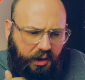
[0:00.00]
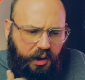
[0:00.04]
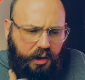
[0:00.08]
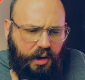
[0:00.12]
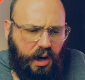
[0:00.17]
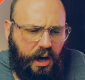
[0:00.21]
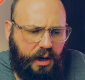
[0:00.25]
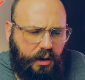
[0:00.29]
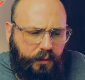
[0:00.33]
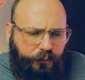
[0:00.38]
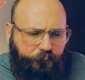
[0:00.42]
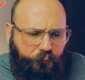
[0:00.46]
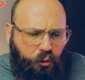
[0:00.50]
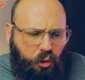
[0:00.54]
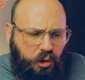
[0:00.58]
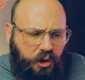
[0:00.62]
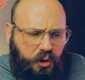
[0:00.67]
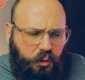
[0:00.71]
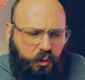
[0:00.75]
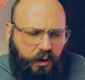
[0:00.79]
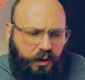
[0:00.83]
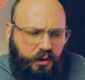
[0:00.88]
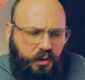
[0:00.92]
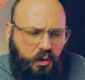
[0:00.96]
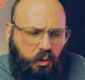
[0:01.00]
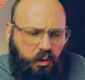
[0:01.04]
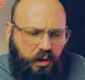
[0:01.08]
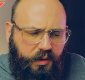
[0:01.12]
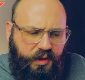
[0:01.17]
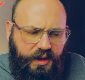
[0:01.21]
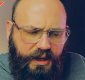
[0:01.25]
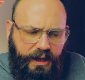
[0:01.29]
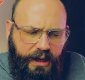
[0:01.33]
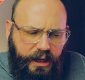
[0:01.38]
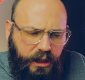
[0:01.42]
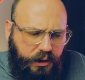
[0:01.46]
cannot afford to ignore
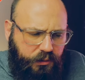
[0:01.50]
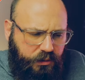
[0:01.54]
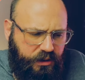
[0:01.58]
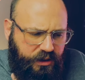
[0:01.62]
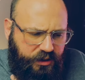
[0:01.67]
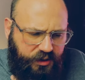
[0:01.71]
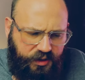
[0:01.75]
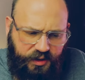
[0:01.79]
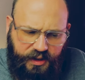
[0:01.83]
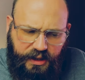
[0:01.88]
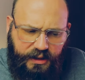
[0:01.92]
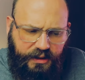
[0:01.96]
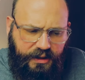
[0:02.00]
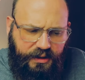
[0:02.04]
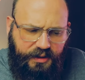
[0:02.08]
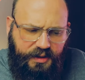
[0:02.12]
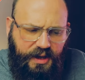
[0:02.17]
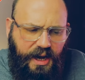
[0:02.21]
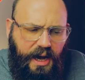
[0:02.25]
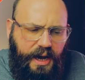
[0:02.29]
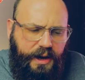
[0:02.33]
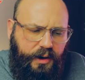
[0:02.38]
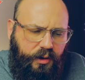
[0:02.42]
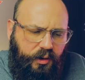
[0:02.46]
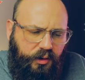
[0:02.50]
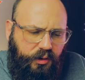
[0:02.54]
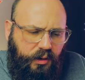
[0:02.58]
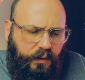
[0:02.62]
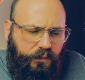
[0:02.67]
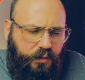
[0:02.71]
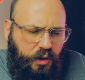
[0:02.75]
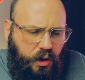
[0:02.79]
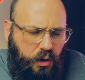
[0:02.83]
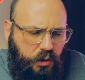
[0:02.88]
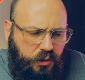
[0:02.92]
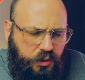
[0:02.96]
the interests and desires
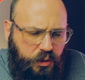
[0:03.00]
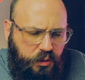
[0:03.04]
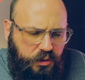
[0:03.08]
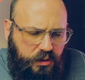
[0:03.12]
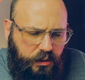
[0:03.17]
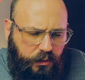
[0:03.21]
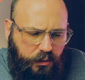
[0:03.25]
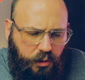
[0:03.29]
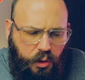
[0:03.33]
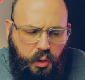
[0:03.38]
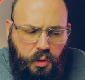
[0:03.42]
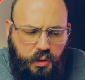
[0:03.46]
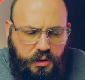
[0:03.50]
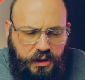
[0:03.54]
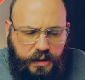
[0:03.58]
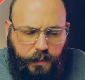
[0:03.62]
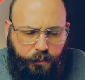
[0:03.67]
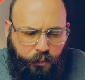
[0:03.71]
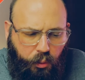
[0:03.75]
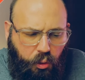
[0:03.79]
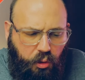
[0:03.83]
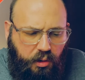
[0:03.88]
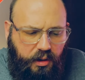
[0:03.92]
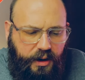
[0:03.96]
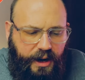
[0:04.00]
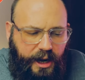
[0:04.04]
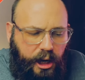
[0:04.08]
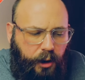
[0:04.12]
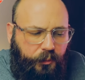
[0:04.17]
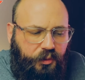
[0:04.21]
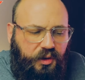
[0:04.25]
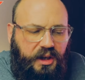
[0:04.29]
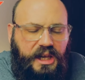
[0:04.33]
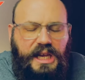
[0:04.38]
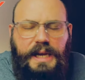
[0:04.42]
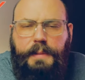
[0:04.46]
of those whose, whose support
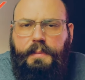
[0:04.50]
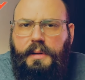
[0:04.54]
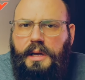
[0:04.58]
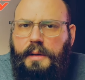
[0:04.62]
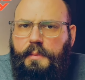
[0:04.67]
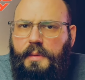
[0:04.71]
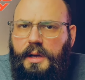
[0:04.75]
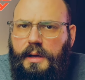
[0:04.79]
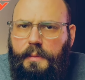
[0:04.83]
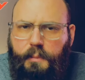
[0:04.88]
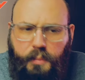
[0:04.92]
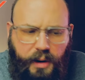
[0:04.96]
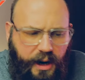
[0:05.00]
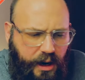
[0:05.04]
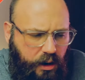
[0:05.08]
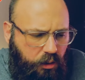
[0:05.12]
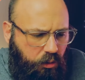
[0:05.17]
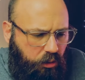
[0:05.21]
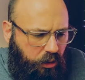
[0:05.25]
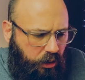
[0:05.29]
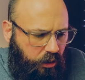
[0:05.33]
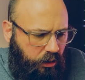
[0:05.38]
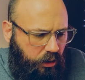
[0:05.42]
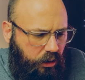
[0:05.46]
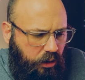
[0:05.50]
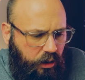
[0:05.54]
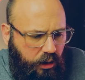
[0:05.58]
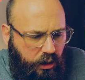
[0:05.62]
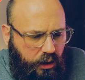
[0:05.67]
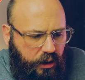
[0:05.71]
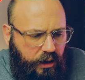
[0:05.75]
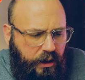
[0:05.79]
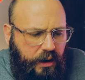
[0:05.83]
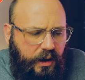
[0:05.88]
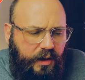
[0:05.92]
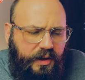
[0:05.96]
helps keep him in power.
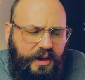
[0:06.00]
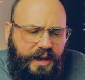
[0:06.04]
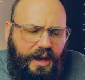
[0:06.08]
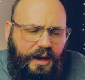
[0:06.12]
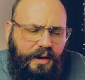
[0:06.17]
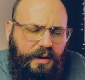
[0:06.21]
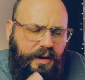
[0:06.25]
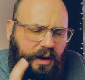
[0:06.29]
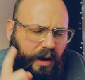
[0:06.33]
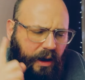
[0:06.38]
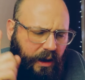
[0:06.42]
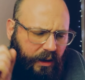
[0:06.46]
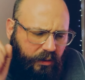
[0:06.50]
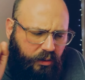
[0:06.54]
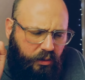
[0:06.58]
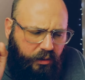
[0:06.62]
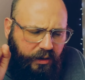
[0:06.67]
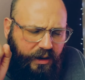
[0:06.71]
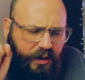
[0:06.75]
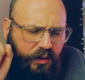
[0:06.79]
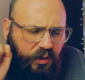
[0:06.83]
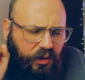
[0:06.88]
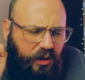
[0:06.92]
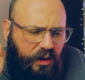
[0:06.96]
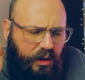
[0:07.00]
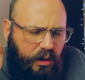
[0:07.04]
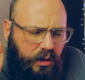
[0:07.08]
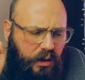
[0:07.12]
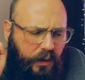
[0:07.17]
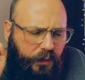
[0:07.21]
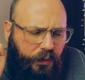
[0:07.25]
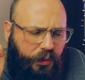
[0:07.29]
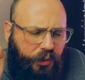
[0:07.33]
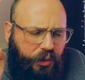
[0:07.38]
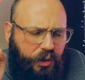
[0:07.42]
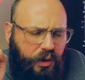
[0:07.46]
Yet neither is he an
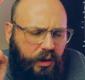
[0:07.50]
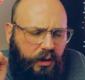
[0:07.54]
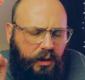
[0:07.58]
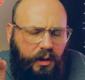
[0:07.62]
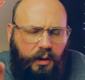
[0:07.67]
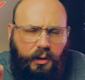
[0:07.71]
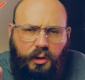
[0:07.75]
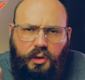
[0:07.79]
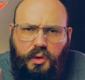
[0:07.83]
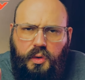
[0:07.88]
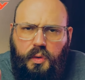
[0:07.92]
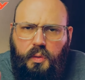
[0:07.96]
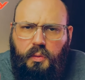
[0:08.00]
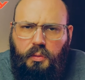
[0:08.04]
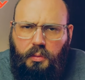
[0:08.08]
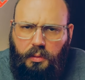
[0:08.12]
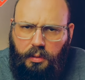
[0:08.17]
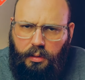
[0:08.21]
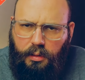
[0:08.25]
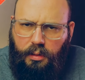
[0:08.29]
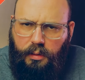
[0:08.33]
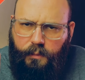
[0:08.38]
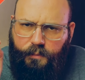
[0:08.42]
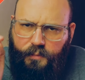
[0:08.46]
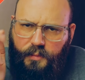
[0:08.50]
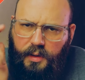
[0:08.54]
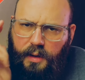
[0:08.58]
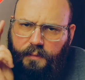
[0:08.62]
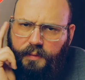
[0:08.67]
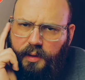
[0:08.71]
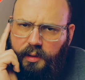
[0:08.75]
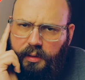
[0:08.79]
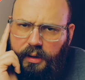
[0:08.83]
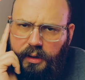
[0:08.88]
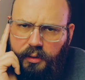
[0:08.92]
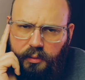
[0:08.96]
unthinking tool
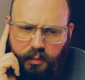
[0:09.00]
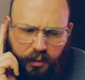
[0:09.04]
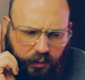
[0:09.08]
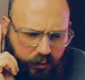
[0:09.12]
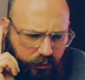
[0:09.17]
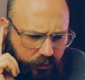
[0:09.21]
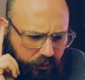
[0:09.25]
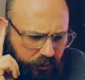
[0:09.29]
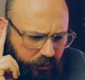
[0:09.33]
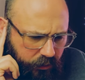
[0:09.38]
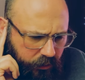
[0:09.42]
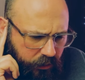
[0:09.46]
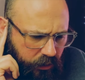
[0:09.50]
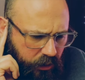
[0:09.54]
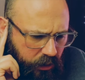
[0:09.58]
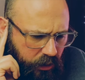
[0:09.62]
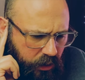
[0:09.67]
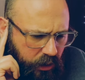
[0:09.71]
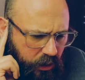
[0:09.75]
of their interests.